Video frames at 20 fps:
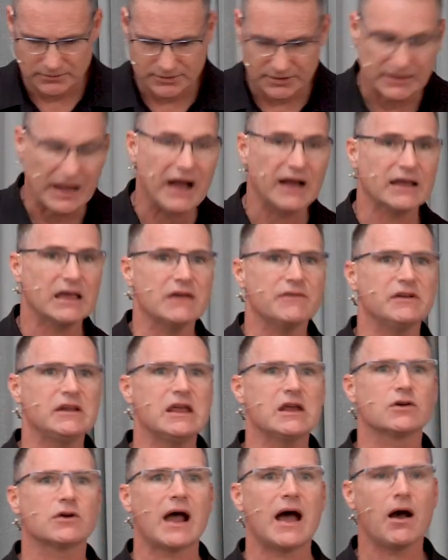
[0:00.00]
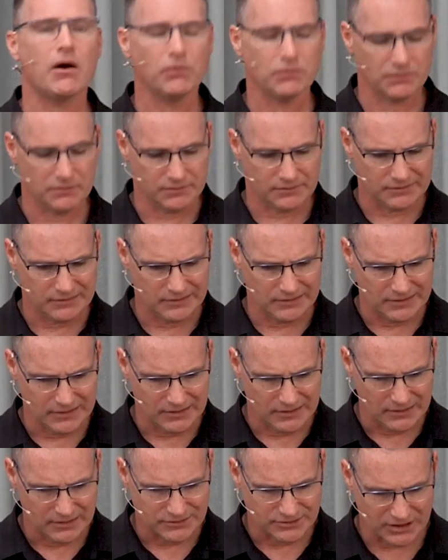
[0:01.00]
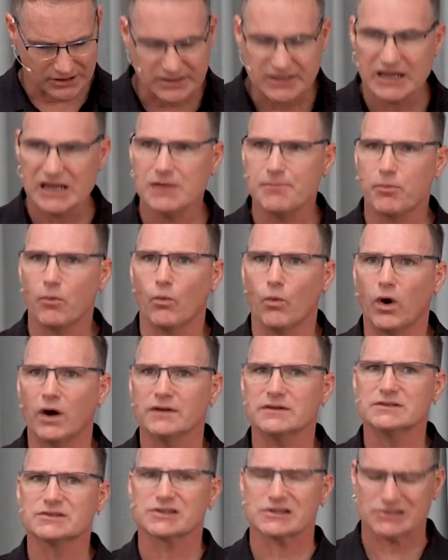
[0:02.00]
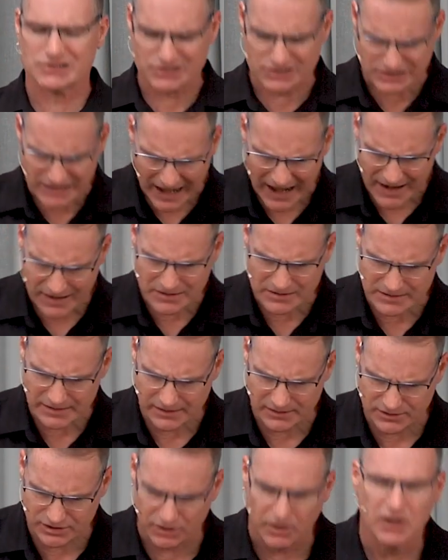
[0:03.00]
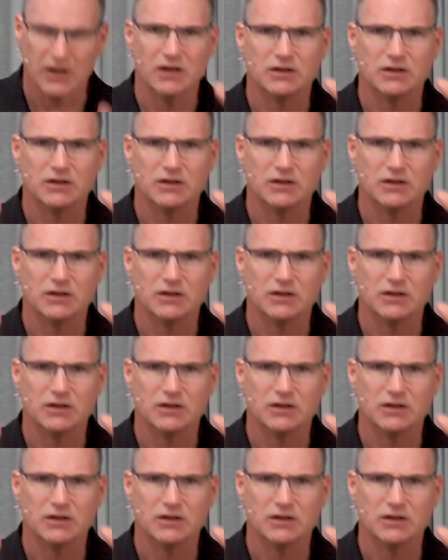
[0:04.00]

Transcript: to not give any ground, to keep one's standing, to,